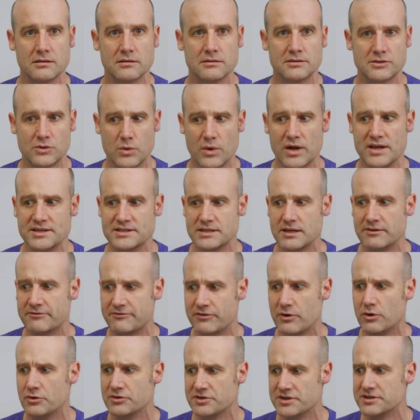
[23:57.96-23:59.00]
squares that
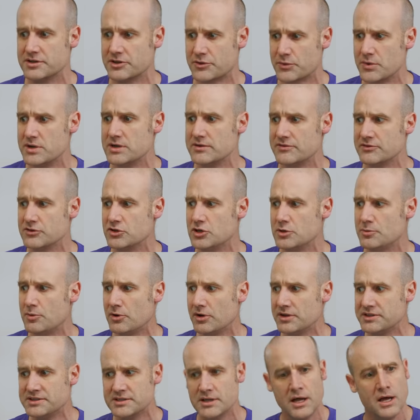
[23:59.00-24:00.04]
fold into three different
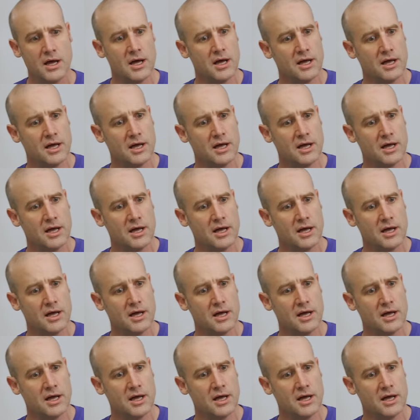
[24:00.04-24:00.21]
cuboids.